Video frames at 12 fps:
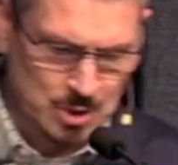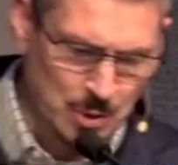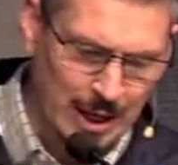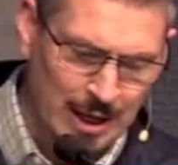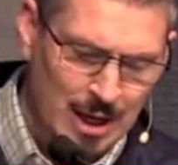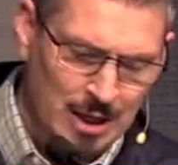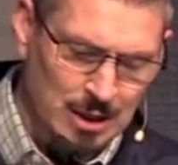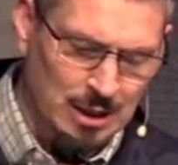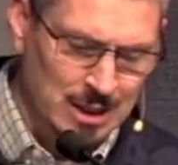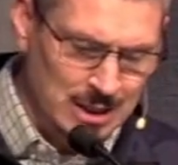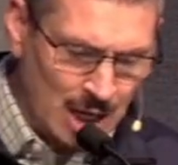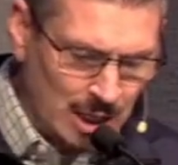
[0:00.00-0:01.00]
this way
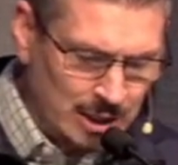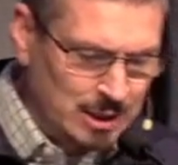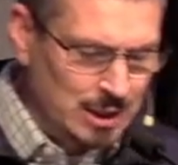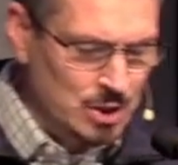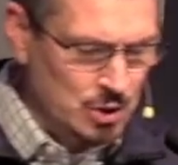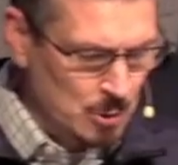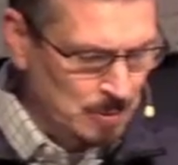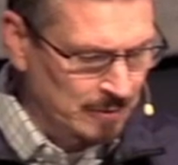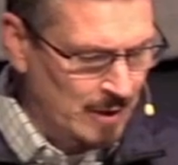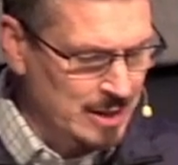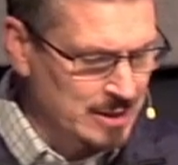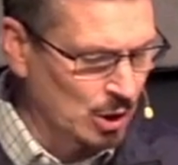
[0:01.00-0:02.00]
the conducting,
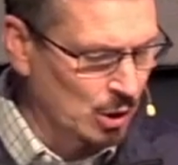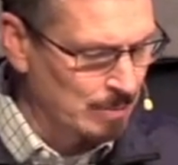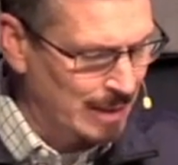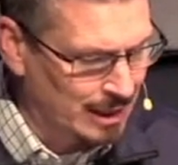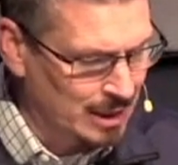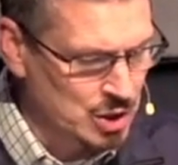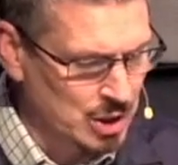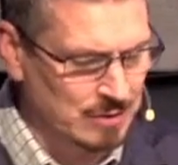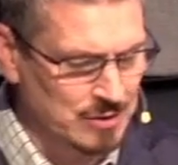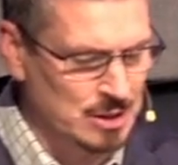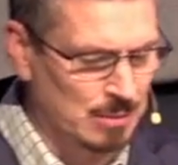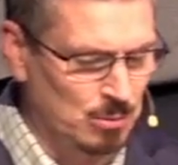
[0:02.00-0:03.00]
supervising, or
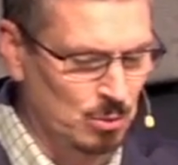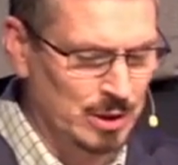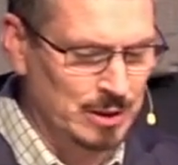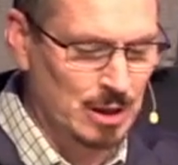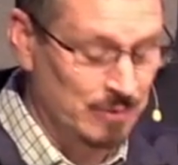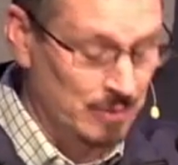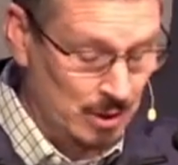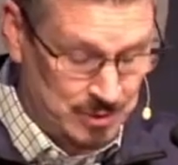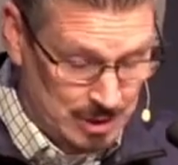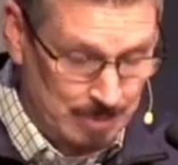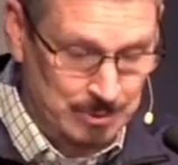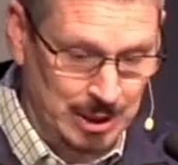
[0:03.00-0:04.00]
managing of someone, of, of
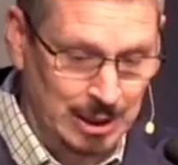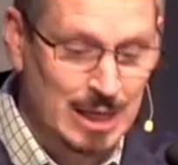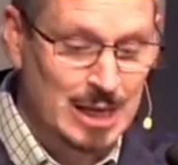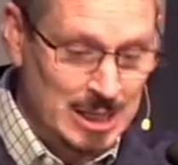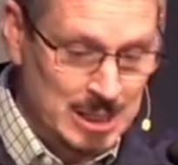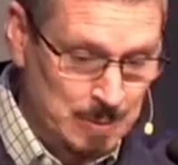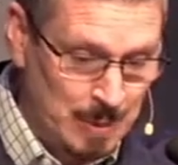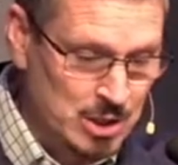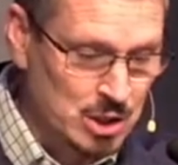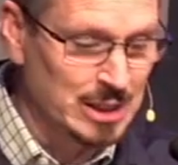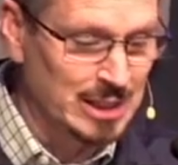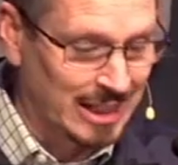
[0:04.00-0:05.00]
something,
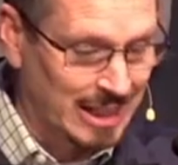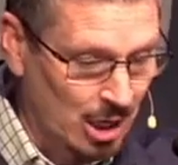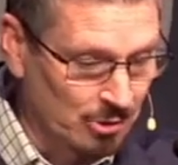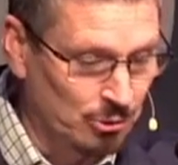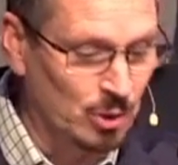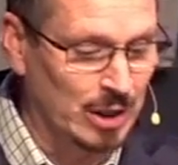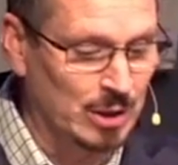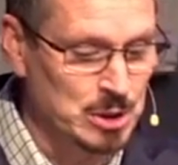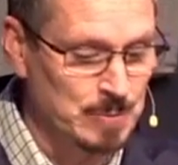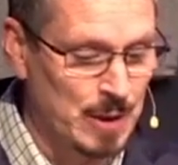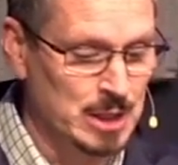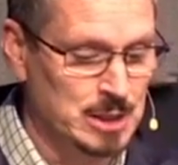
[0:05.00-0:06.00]
especially the careful and
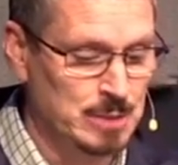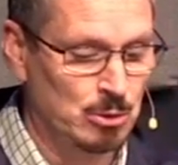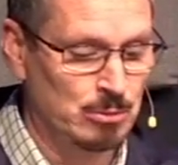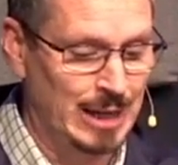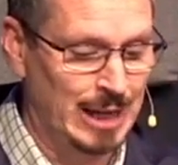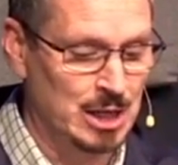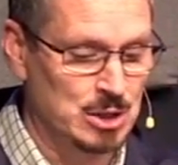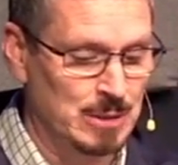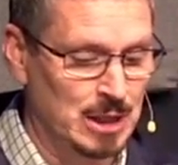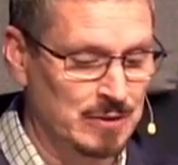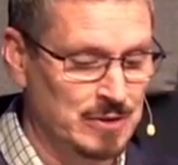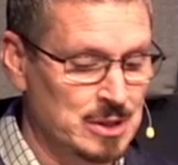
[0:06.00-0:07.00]
responsible
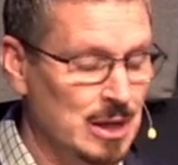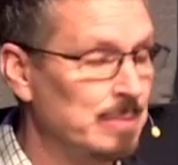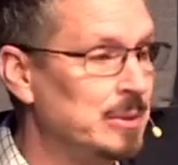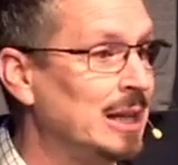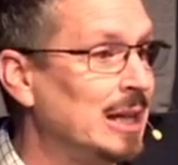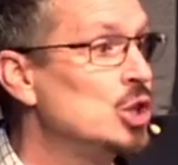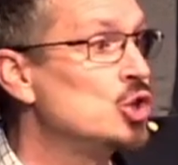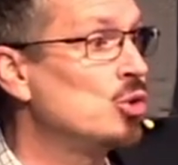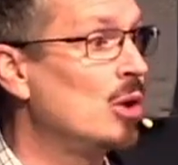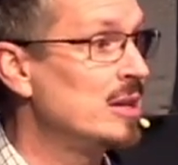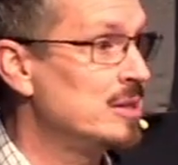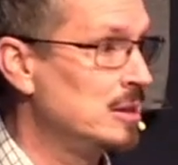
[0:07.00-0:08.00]
management of something
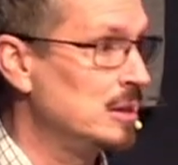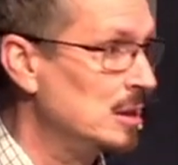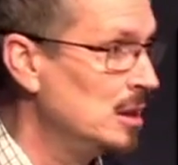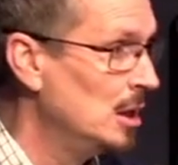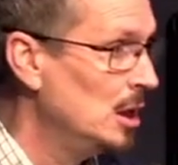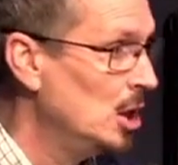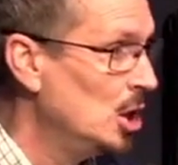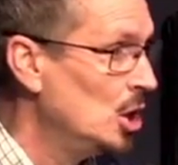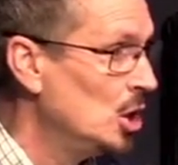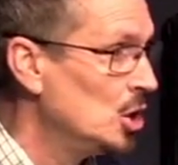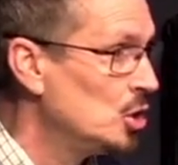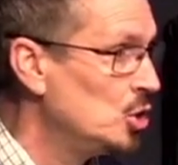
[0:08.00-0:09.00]
entrusted
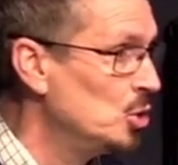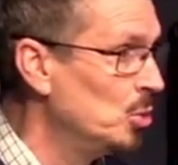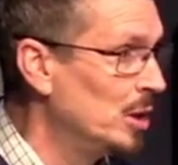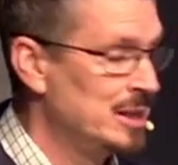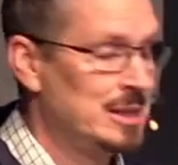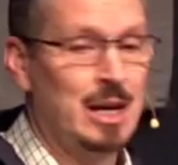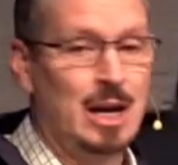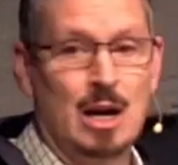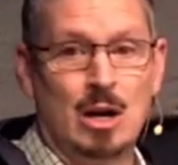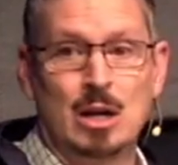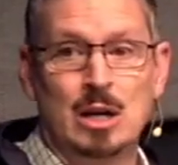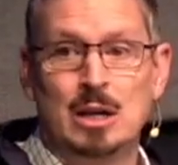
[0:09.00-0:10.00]
to one's
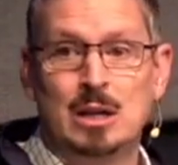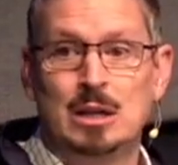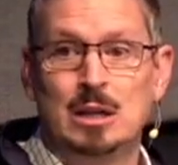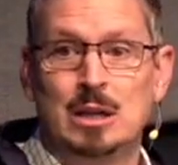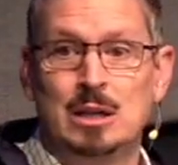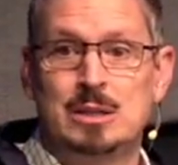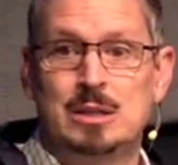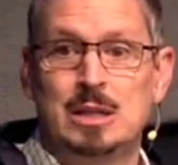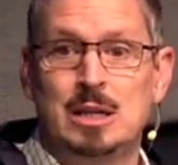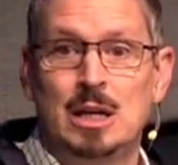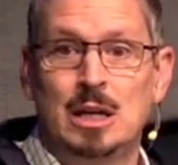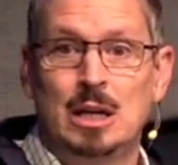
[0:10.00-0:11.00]
care. It's
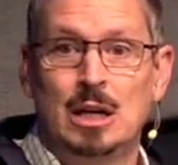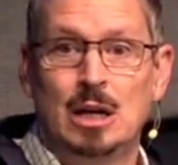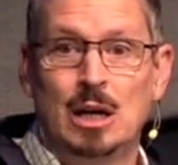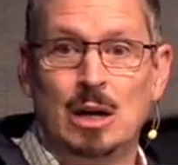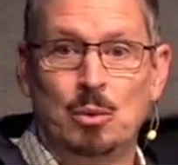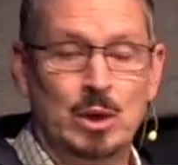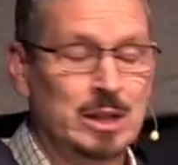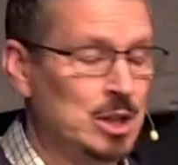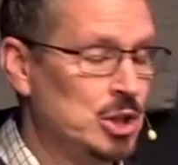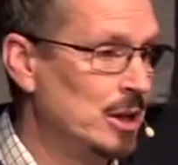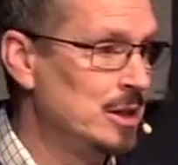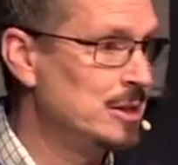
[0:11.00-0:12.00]
the, uh, one
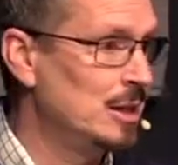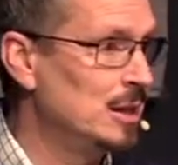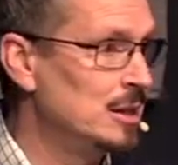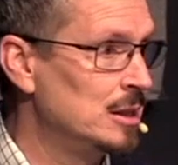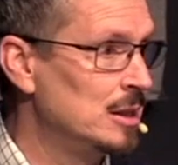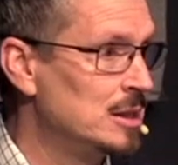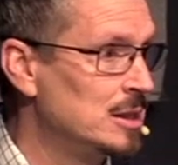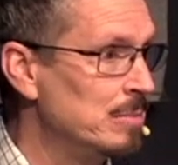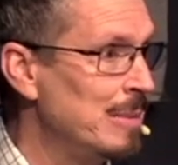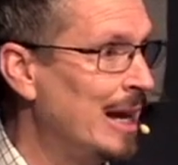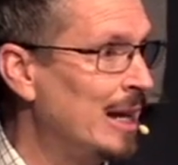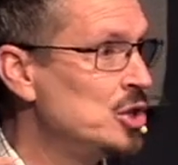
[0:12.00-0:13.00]
dictionary said, it's, it's
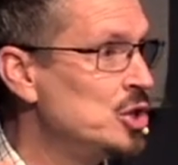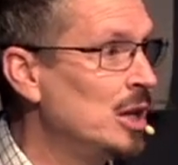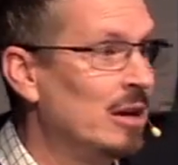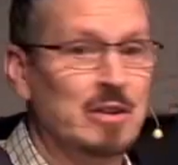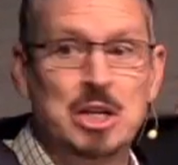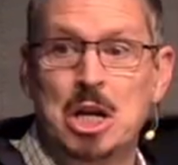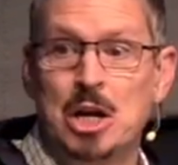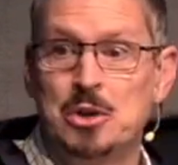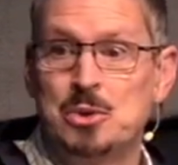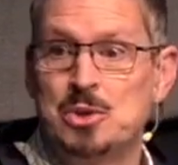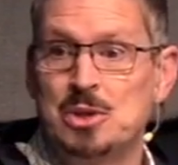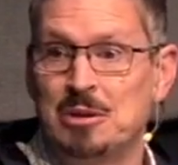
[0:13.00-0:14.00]
the managing of
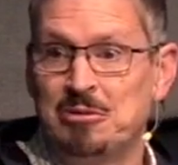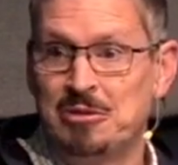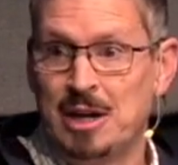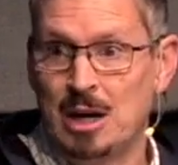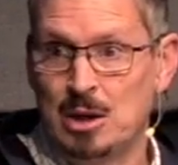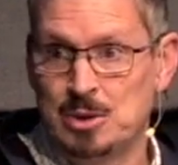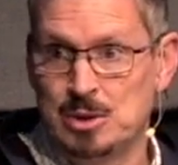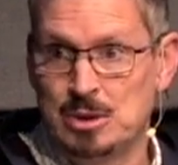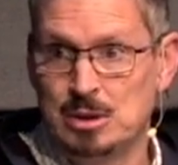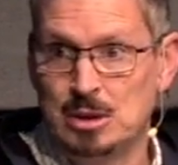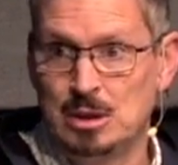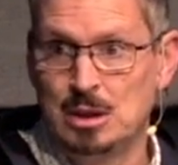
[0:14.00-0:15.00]
another's
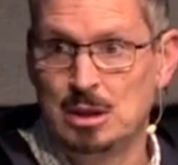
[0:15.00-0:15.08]
affairs